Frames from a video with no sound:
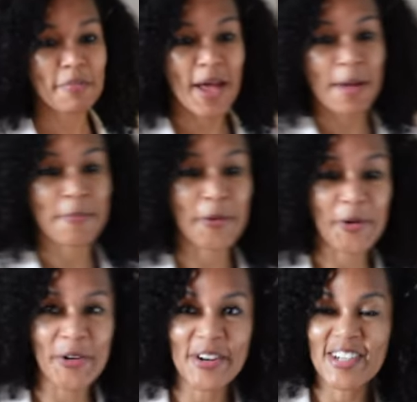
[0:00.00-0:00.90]

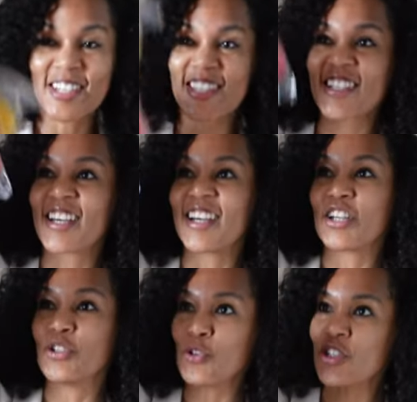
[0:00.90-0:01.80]
peppers.
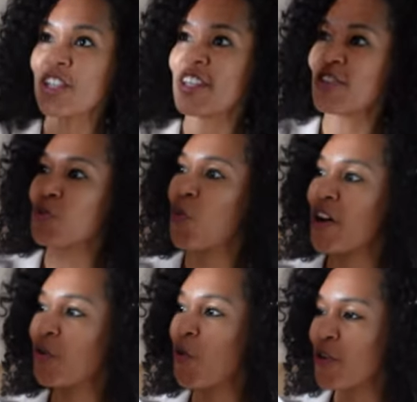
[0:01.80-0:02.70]
Usually there's
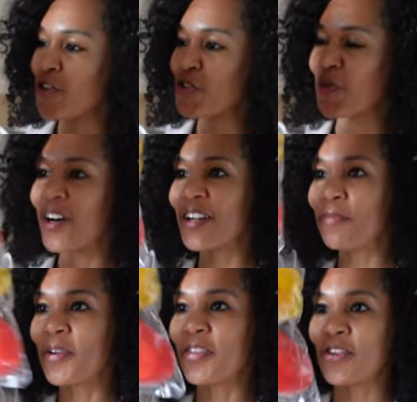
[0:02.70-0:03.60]
one orange one,
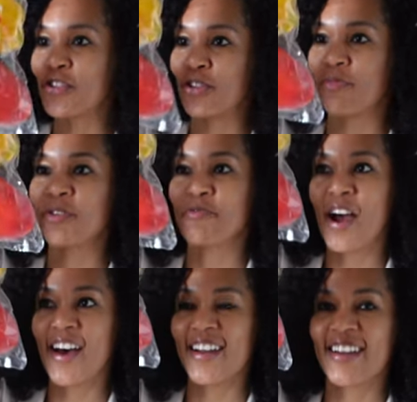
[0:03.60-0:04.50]
but there's 3
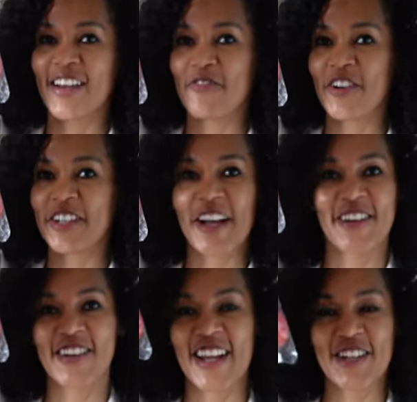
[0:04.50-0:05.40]
red and 1
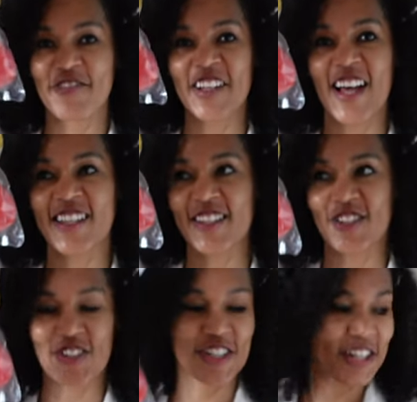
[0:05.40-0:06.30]
yellow, and I didn't realize until
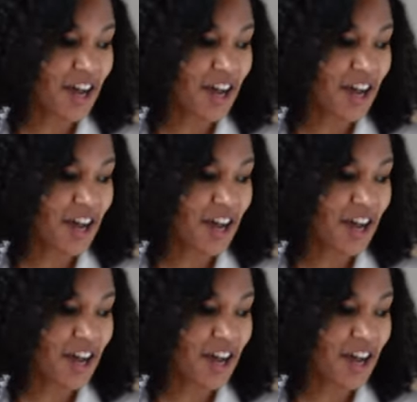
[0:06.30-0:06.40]
just